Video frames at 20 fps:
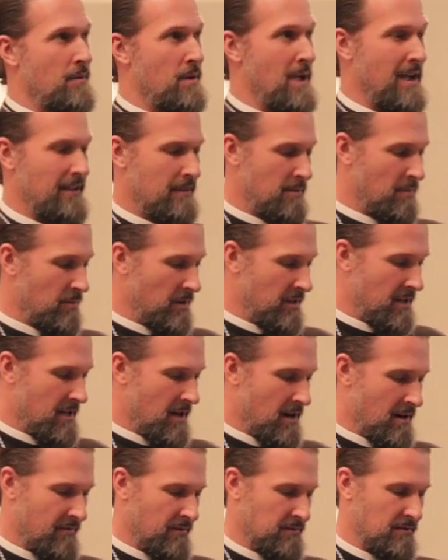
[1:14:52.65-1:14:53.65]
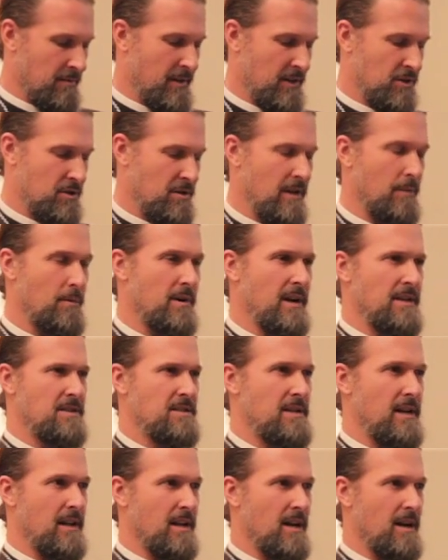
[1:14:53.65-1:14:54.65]
We have to be really careful to make sure that we're not
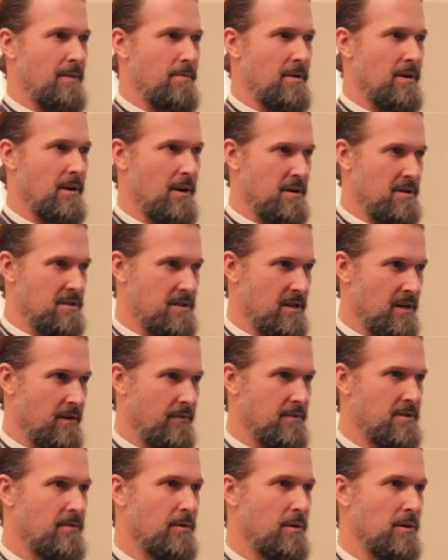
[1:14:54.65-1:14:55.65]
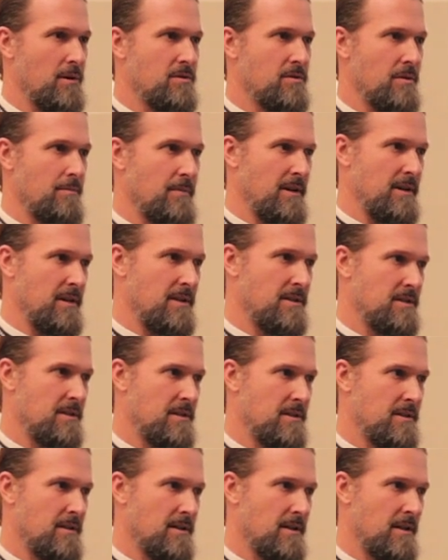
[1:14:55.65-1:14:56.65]
setting up ourselves for tremendous
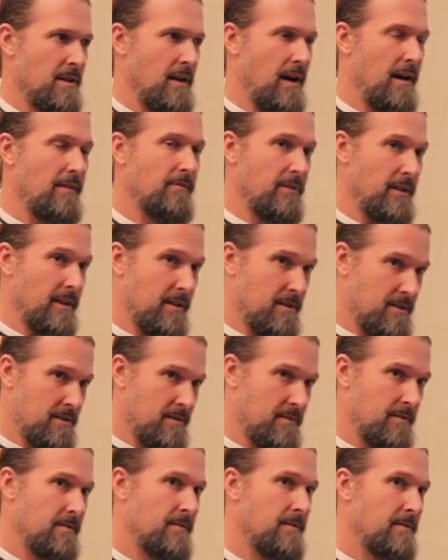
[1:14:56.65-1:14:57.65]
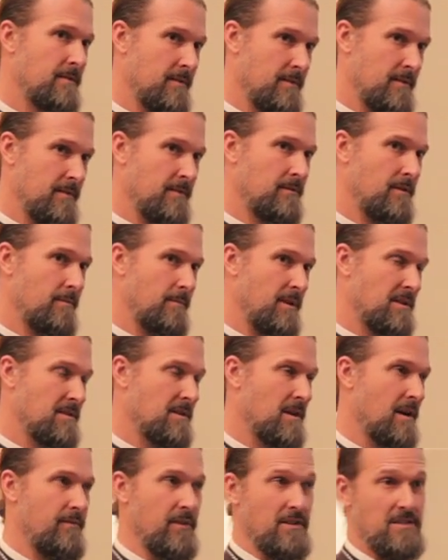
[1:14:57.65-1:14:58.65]
conflicts
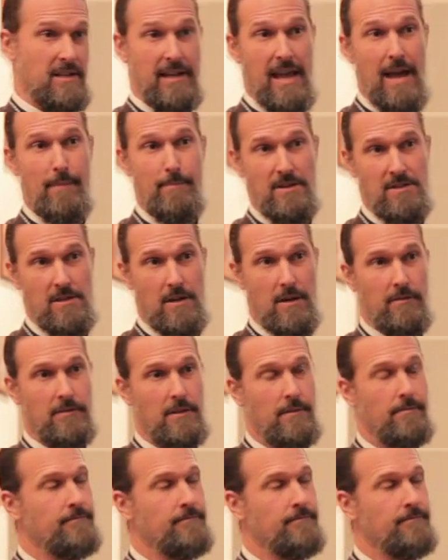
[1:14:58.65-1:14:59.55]
that can't be solved.